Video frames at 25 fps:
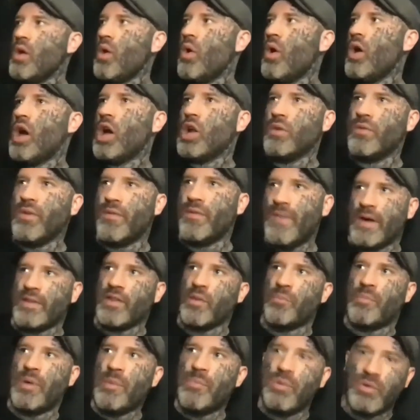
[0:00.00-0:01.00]
Another fact
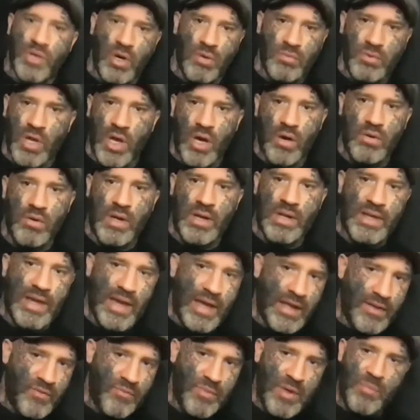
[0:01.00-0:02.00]
that people don't know, and
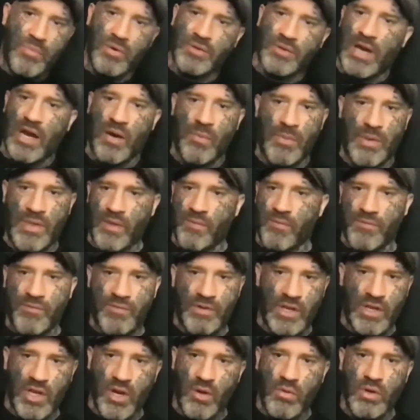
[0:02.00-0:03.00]
again, if people doubt me, they're
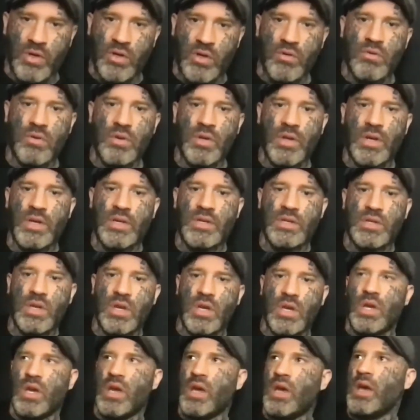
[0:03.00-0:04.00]
free to go and Google this,
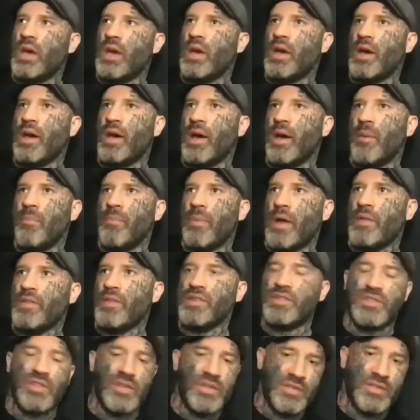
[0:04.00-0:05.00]
and
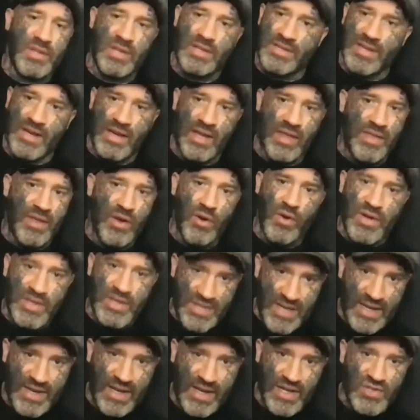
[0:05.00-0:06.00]
this turns the entire thing on its
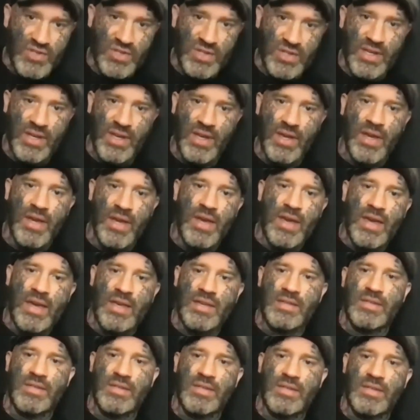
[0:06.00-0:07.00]
head actually,
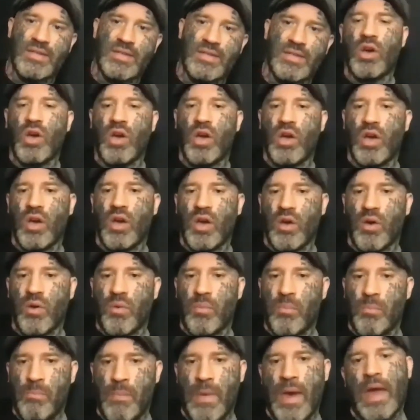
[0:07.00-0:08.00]
is that
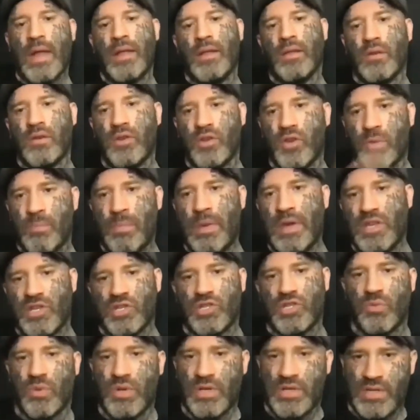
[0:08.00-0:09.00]
men commit
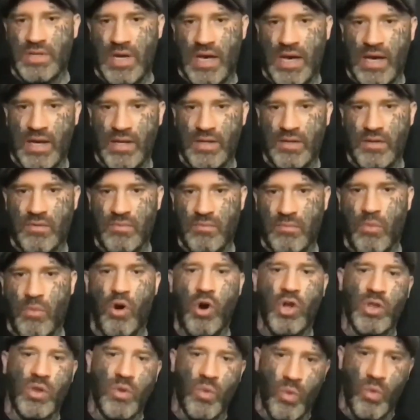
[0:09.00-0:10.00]
suicide
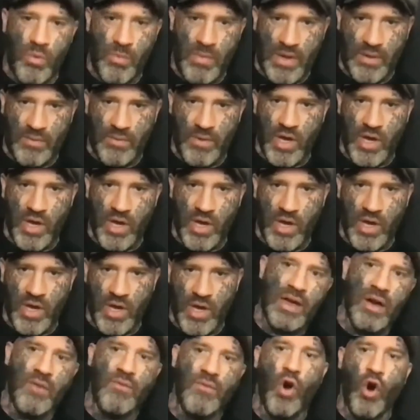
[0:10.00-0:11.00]
more than women at a
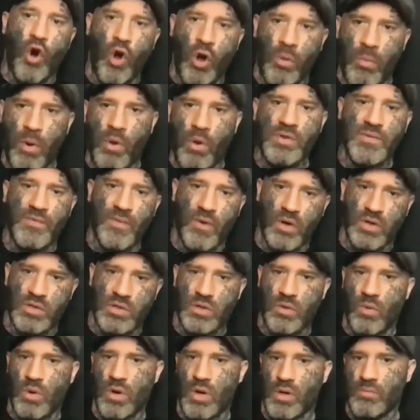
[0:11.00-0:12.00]
rate of almost 4 to
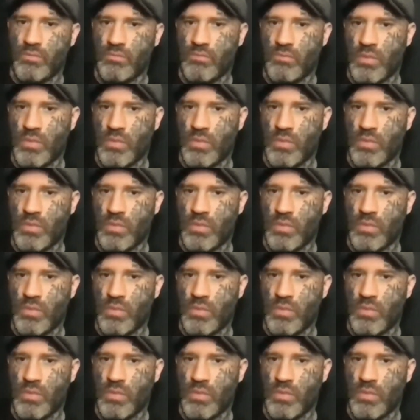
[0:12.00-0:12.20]
1.